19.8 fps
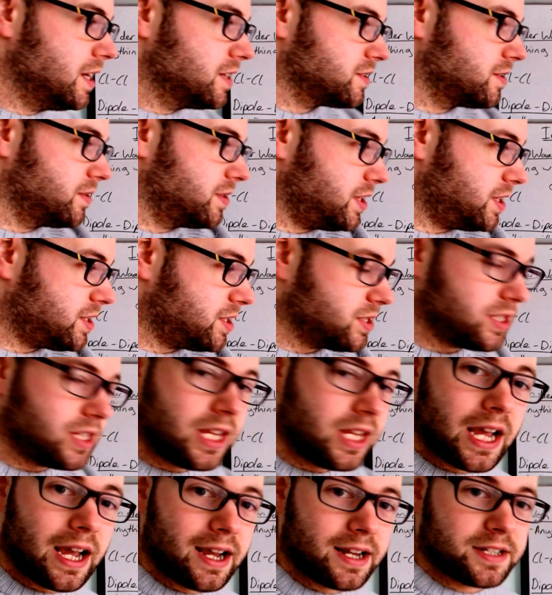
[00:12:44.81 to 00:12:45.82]
So this is
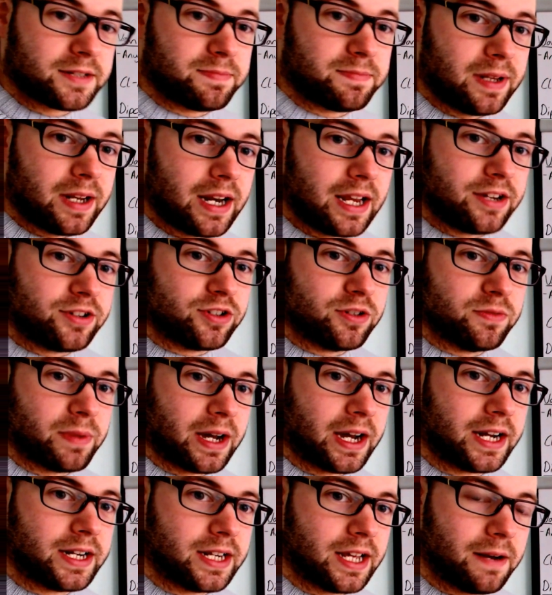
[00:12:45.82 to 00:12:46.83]
the explanation
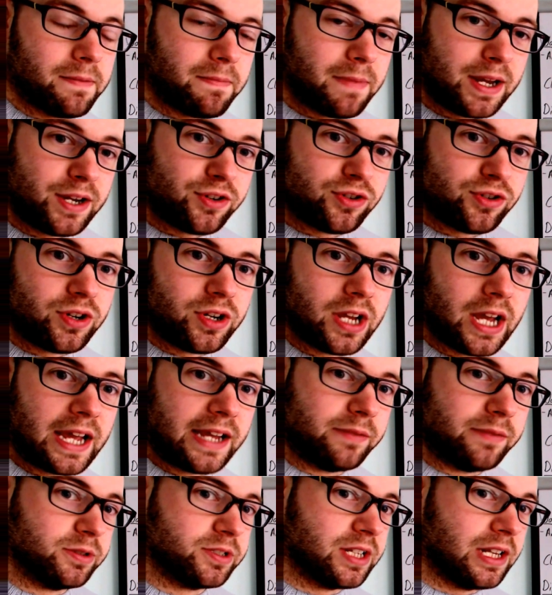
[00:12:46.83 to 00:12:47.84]
behind it. And make sure you're
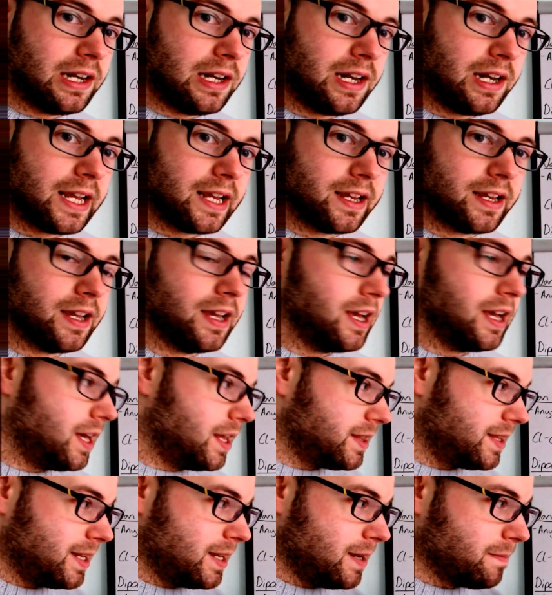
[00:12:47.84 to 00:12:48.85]
able to link
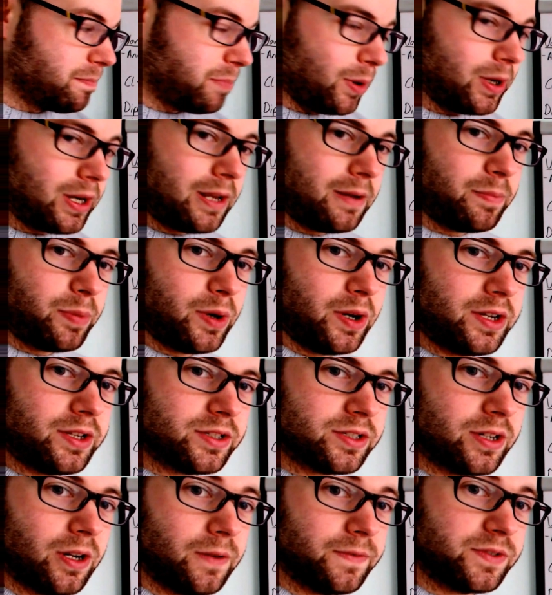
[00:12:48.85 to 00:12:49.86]
the boiling
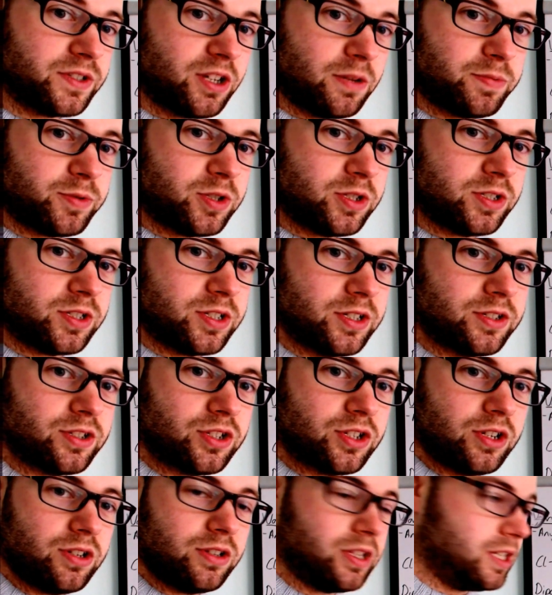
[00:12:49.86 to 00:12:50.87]
points of substances
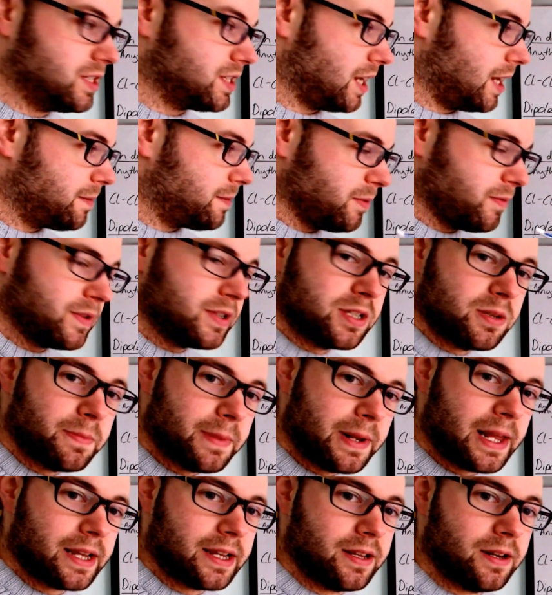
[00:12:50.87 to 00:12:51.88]
to the type of
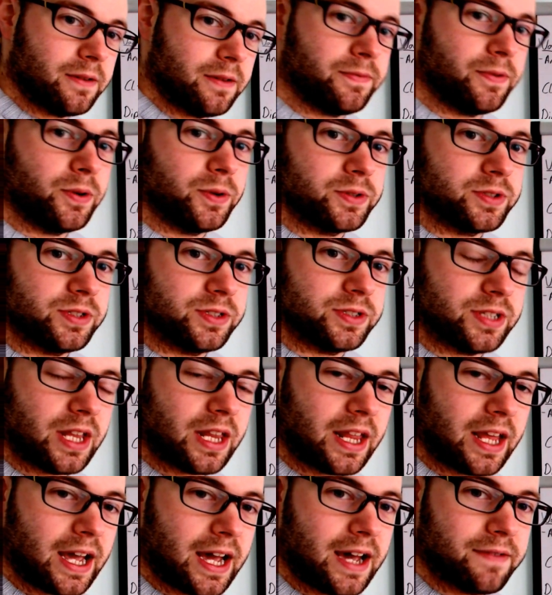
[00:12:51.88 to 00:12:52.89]
intermolecular forces that
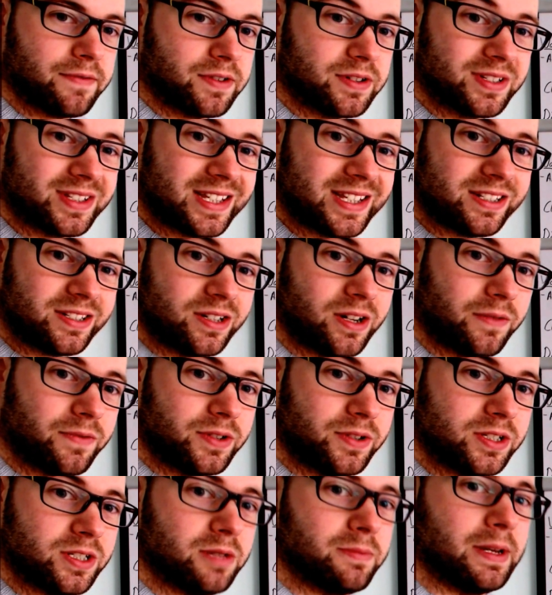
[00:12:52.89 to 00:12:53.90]
they have, because this
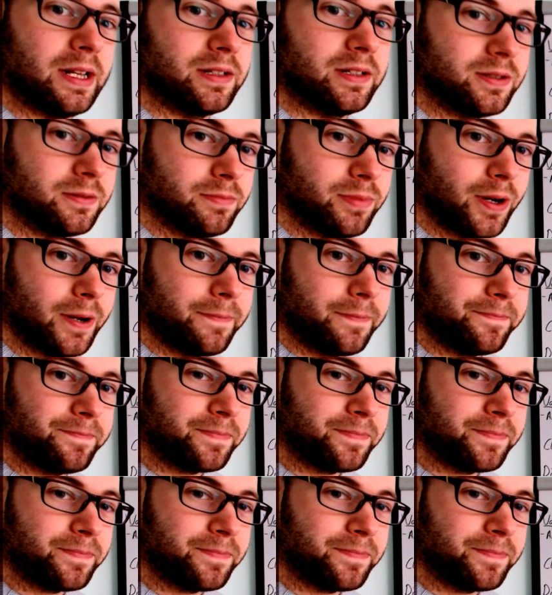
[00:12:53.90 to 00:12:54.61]
governs the melting point.